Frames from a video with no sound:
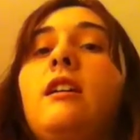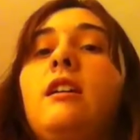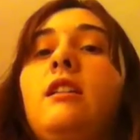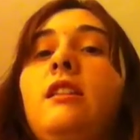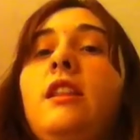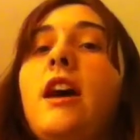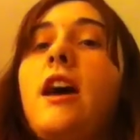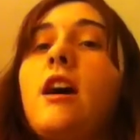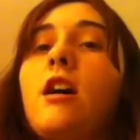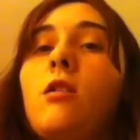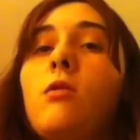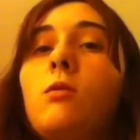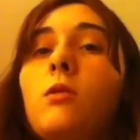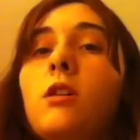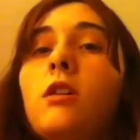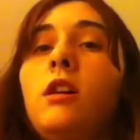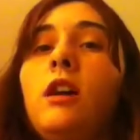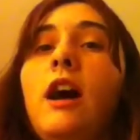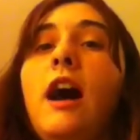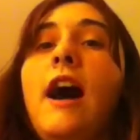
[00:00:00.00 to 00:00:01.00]
Now,
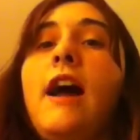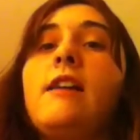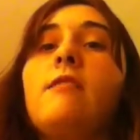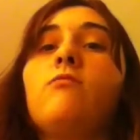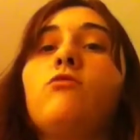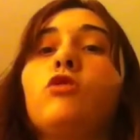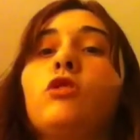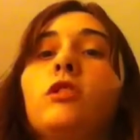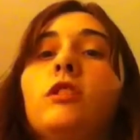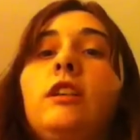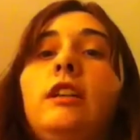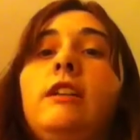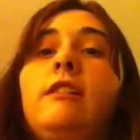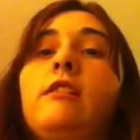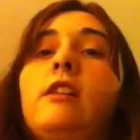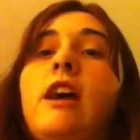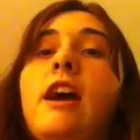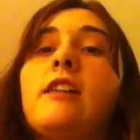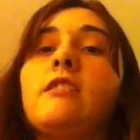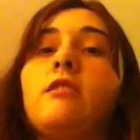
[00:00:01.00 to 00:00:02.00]
I am
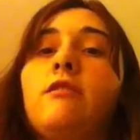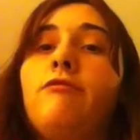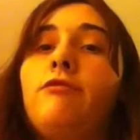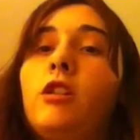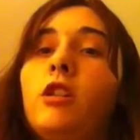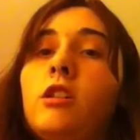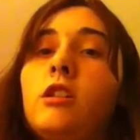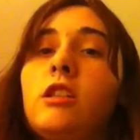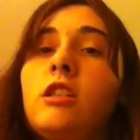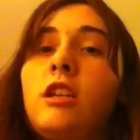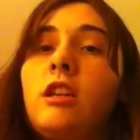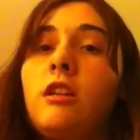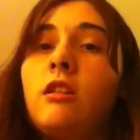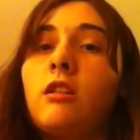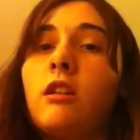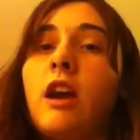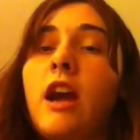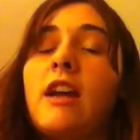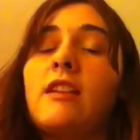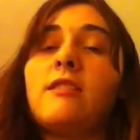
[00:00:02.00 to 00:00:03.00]
working as a
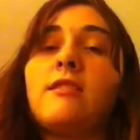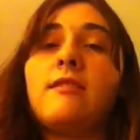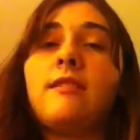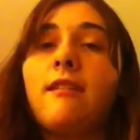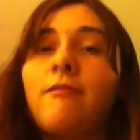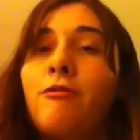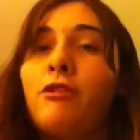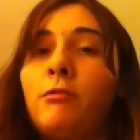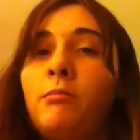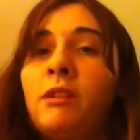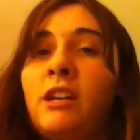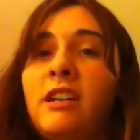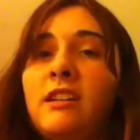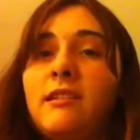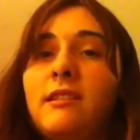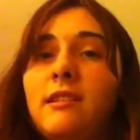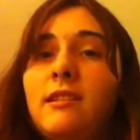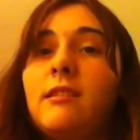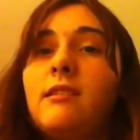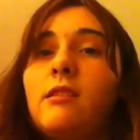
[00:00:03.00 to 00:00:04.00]
volunteer at several
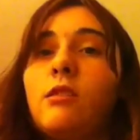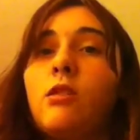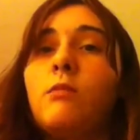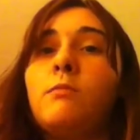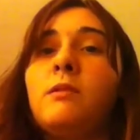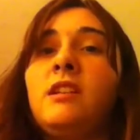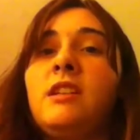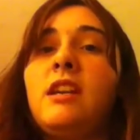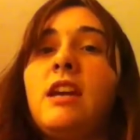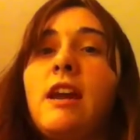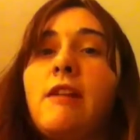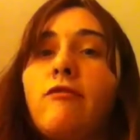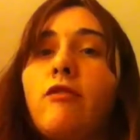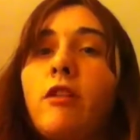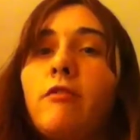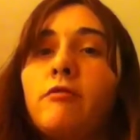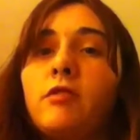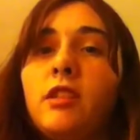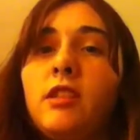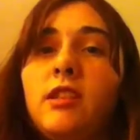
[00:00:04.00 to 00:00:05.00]
places, hoping to get
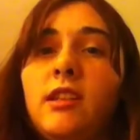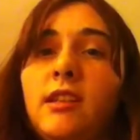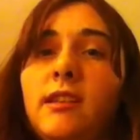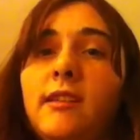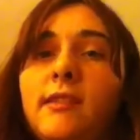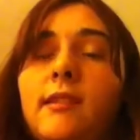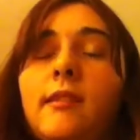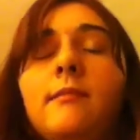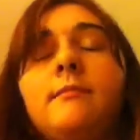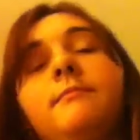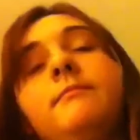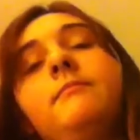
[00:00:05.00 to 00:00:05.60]
references.